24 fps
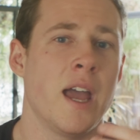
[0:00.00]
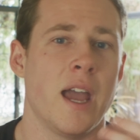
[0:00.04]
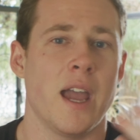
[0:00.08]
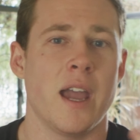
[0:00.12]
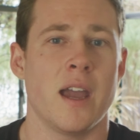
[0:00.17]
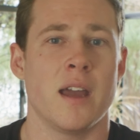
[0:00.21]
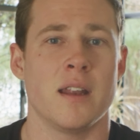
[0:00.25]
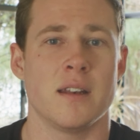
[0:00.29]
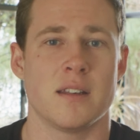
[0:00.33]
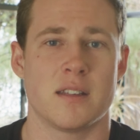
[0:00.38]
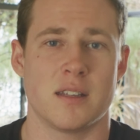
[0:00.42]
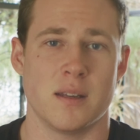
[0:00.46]

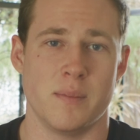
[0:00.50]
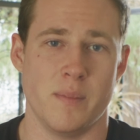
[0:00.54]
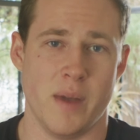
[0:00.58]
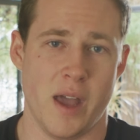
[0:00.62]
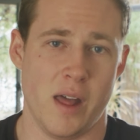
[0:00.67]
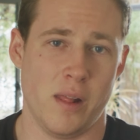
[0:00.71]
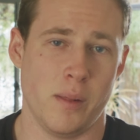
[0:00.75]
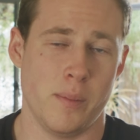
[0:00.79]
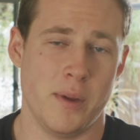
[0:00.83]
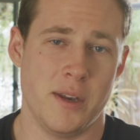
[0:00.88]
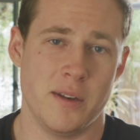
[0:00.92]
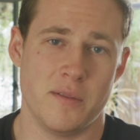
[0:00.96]
and some
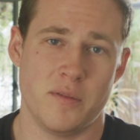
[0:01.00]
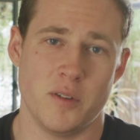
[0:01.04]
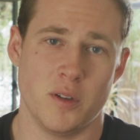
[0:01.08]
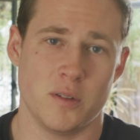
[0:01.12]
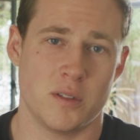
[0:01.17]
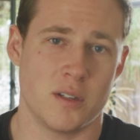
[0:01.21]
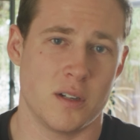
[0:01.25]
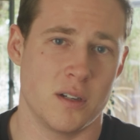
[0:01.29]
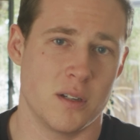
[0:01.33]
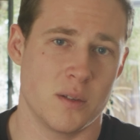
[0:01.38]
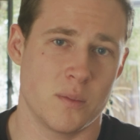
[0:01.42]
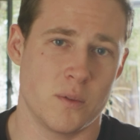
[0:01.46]
element
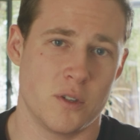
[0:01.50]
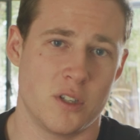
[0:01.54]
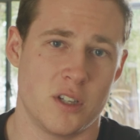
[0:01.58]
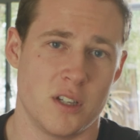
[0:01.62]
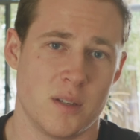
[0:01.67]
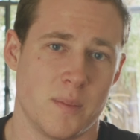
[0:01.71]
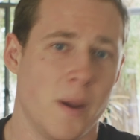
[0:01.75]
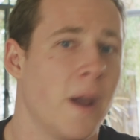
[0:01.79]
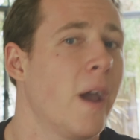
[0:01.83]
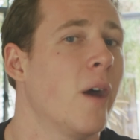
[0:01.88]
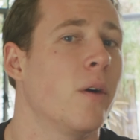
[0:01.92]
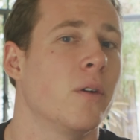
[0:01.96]
filters, which
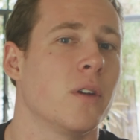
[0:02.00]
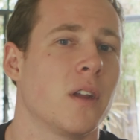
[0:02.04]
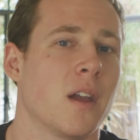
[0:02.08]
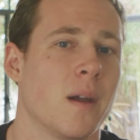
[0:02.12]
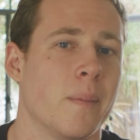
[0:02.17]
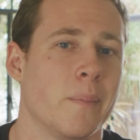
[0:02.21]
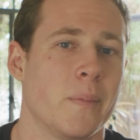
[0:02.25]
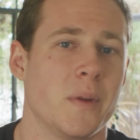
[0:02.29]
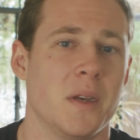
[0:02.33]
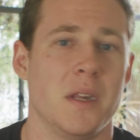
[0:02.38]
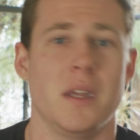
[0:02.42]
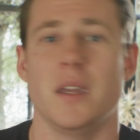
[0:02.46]
is my own
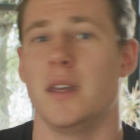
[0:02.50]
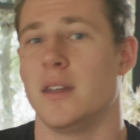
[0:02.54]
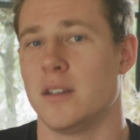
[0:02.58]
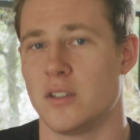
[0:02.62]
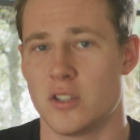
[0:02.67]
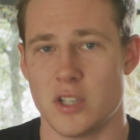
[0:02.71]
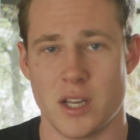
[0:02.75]
company.